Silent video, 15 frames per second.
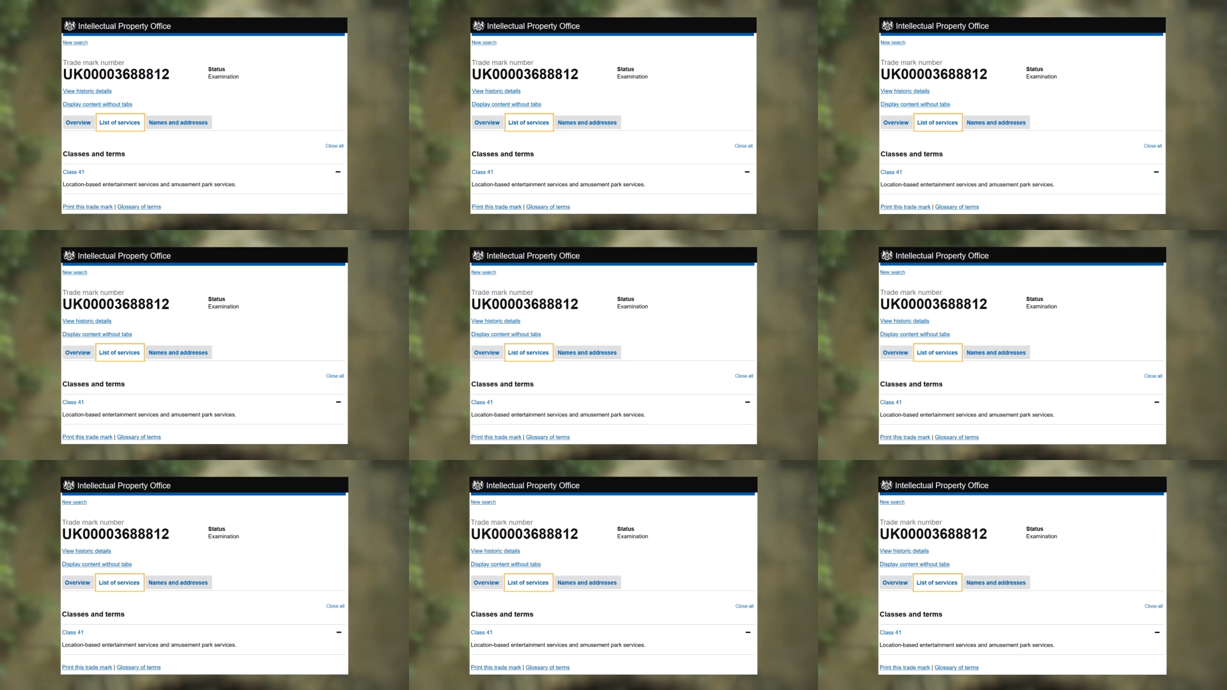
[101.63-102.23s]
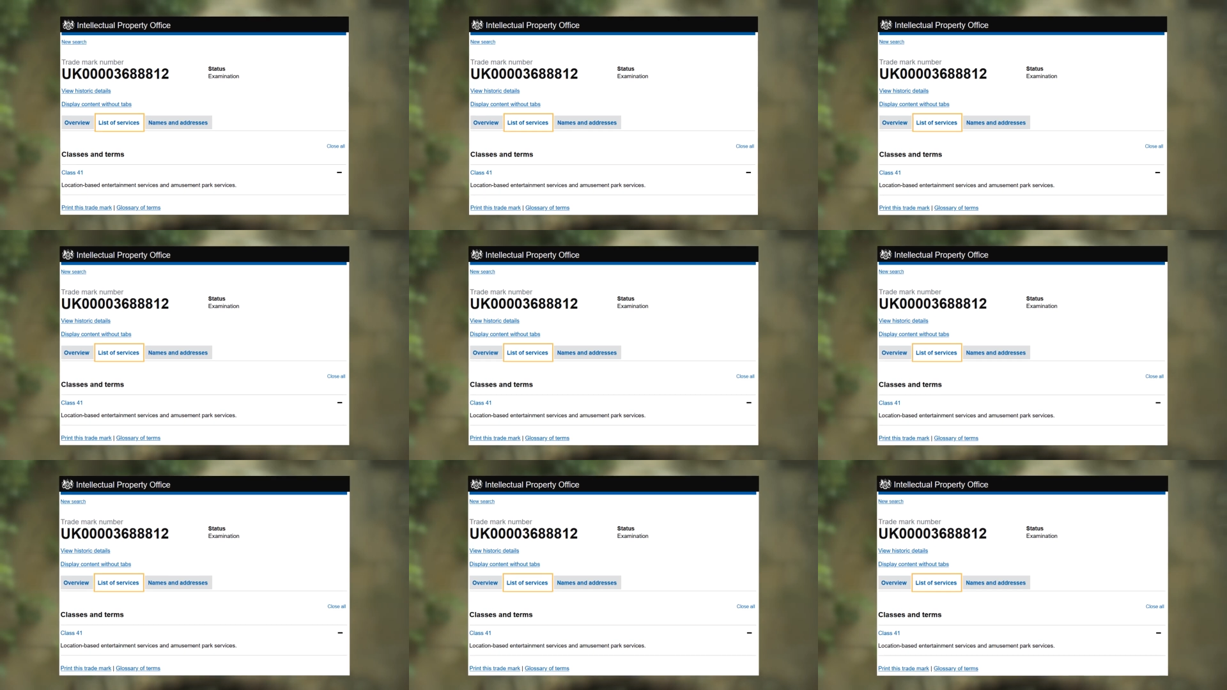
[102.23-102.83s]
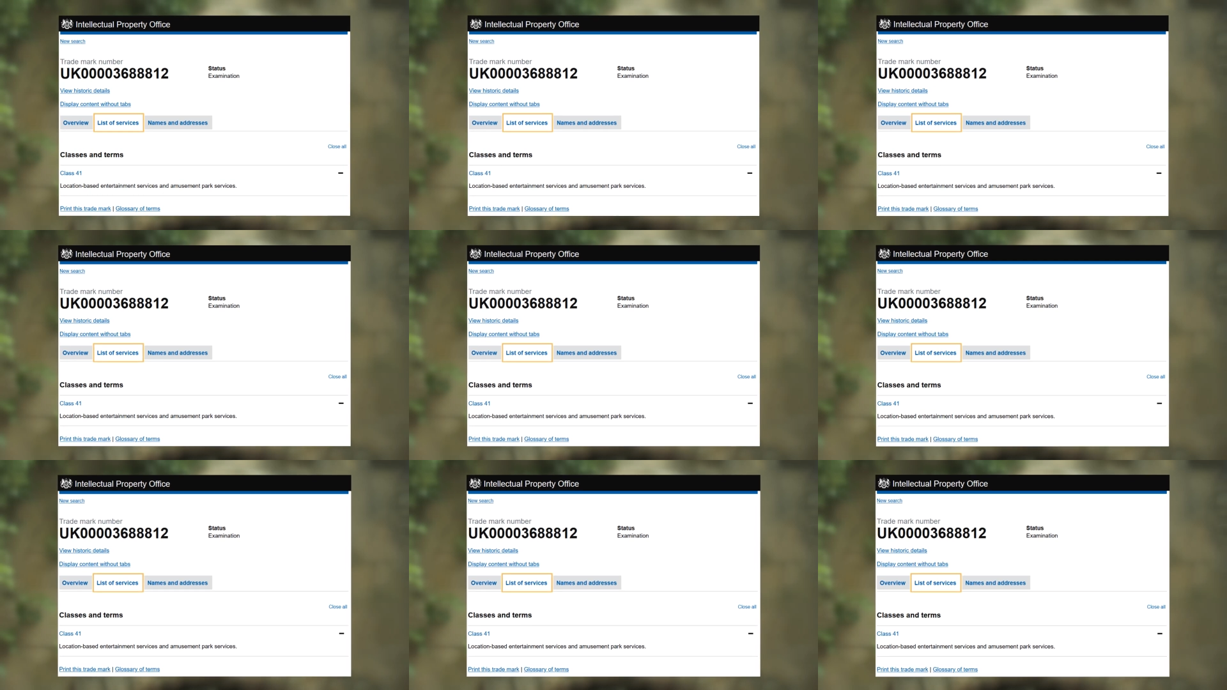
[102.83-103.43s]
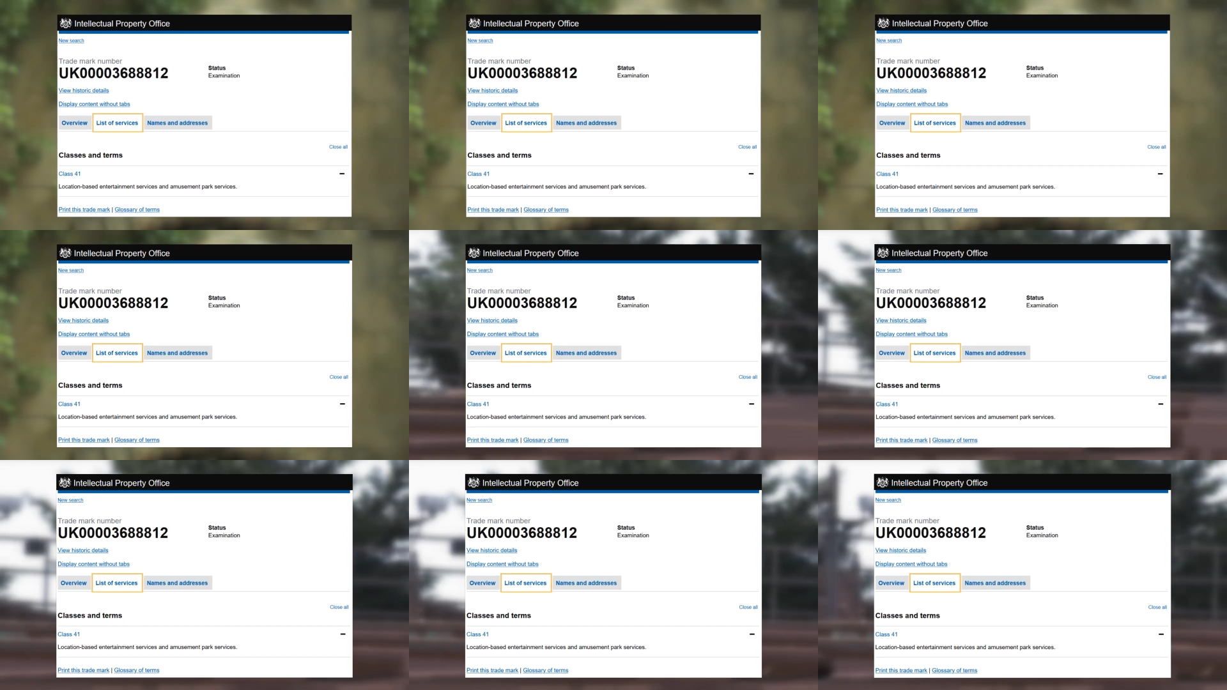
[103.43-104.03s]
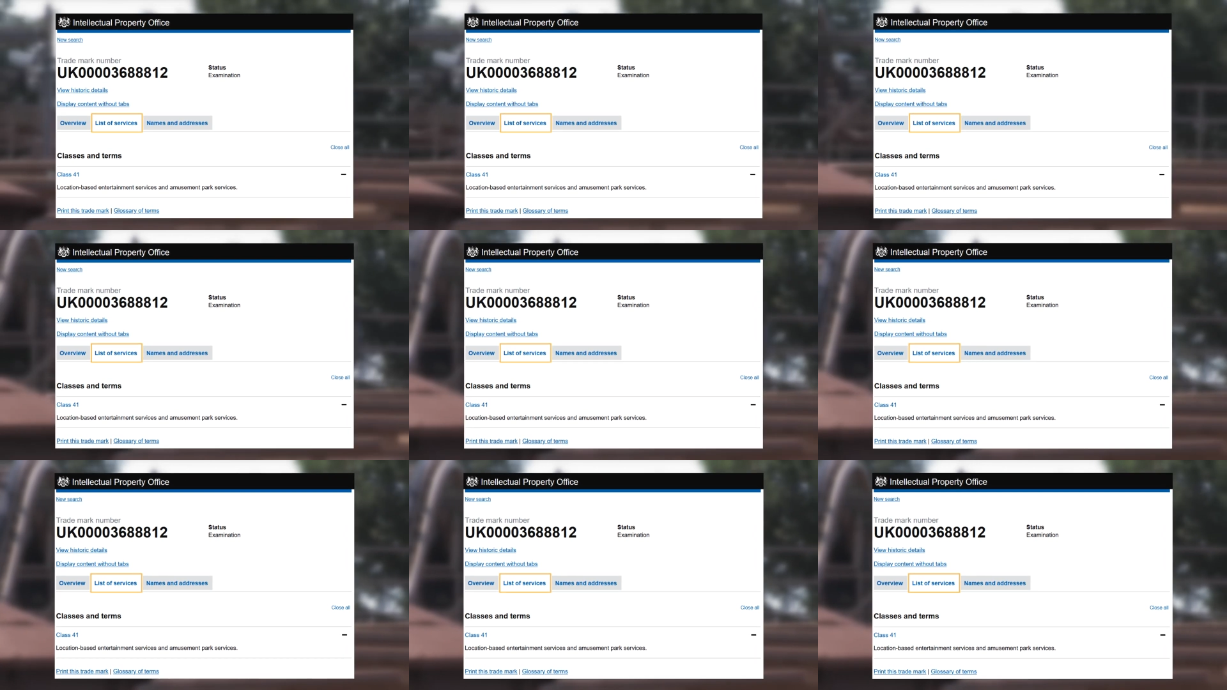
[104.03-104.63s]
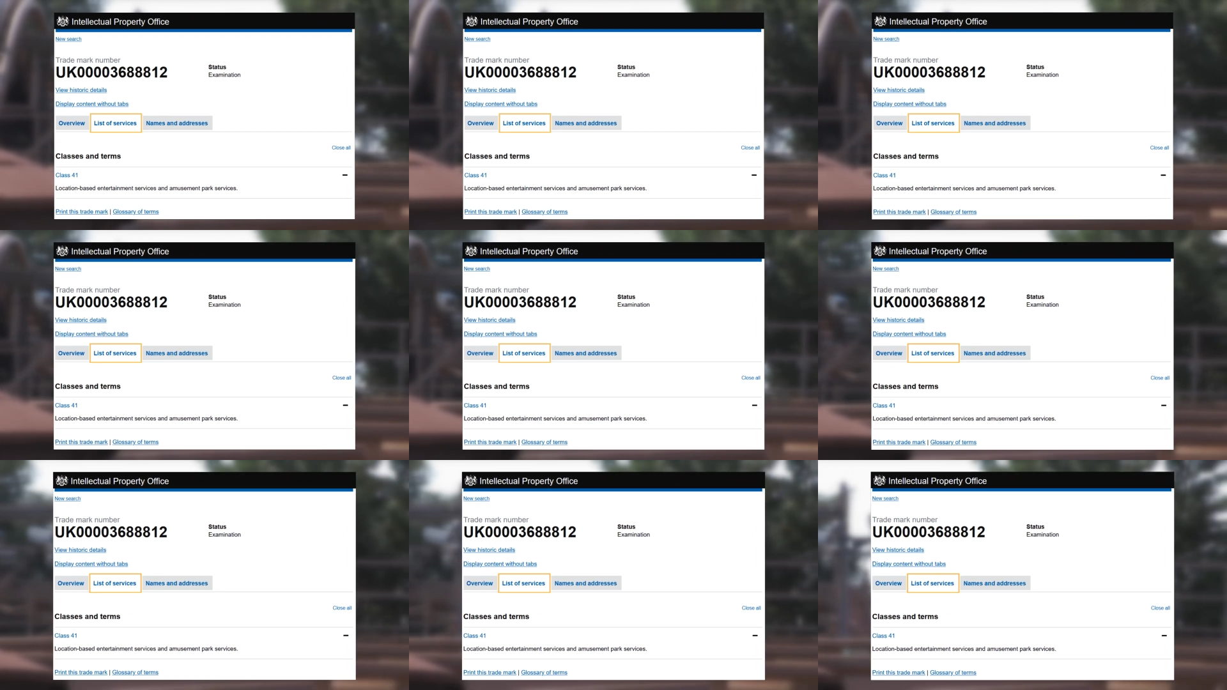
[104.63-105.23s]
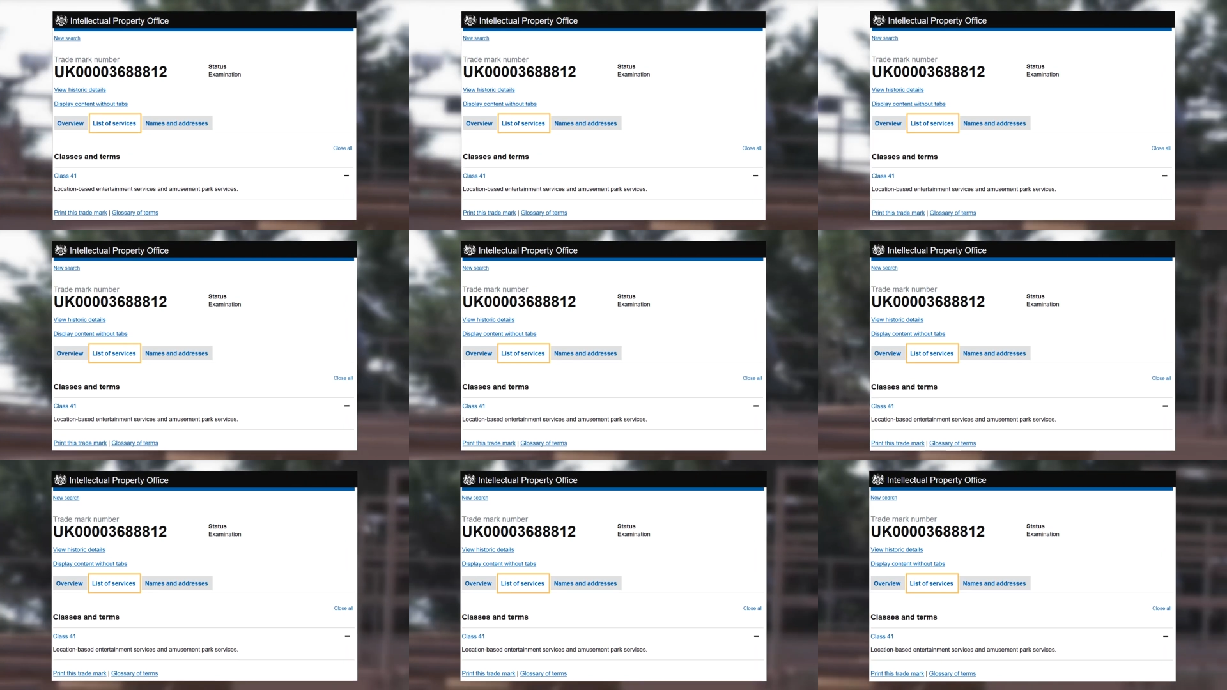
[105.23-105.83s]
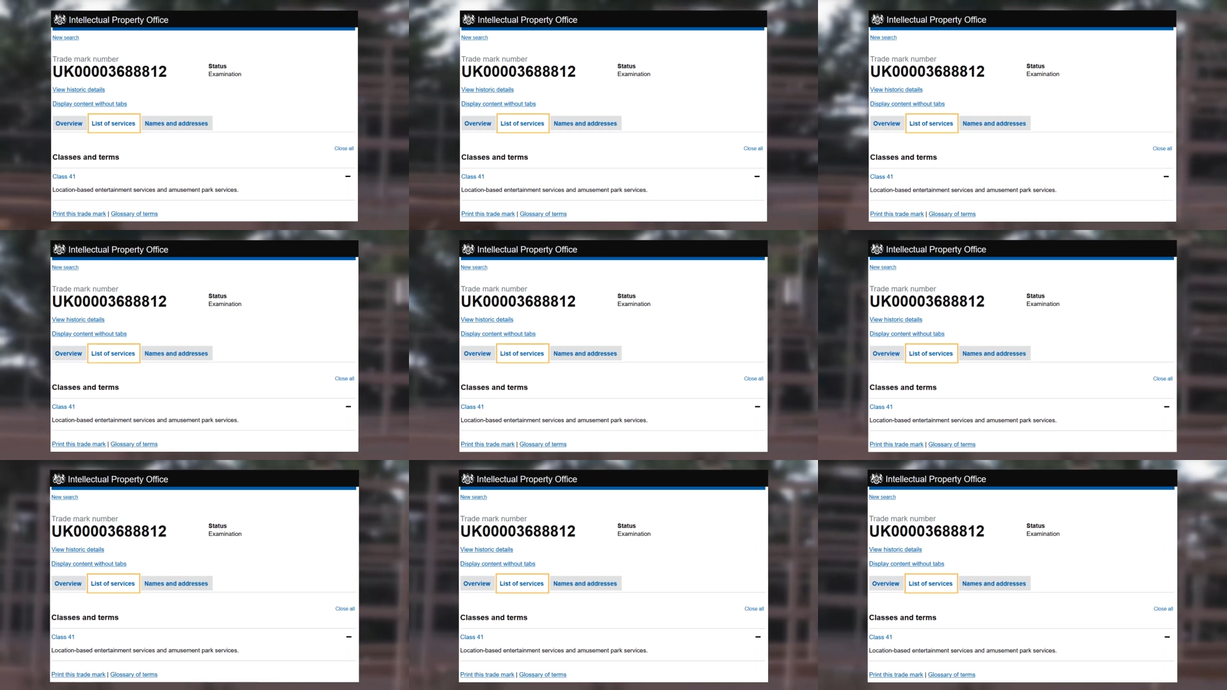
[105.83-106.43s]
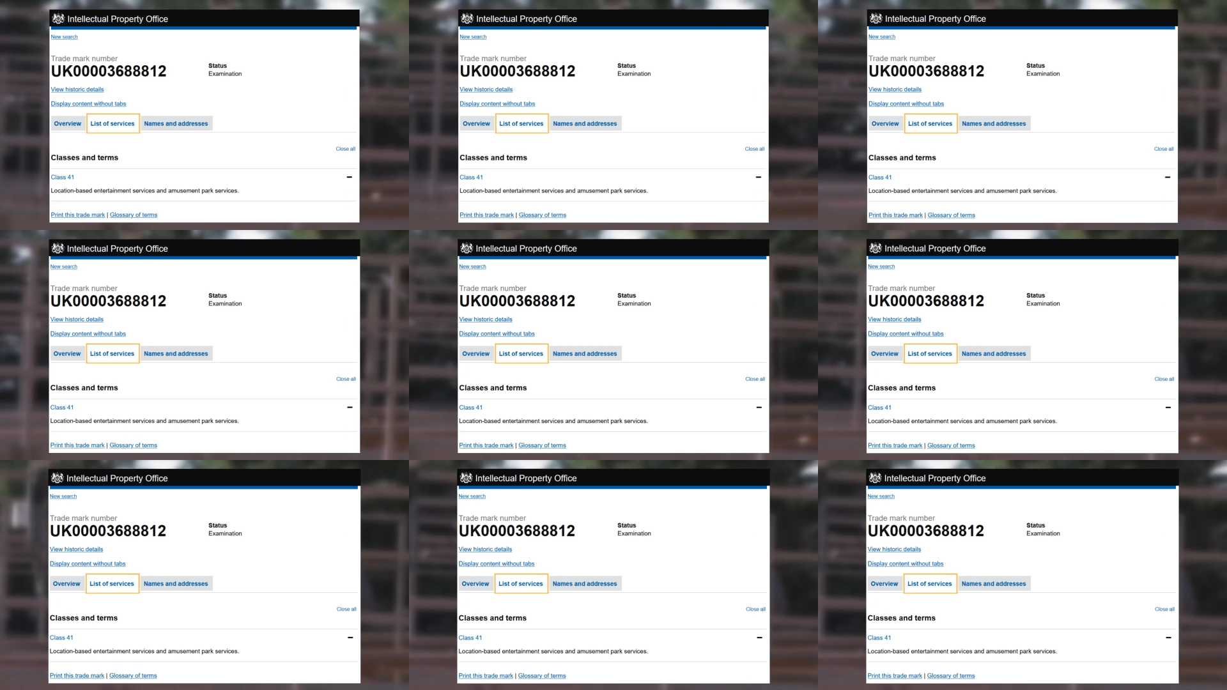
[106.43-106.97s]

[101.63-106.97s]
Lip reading: Nobody's mouth can be seen.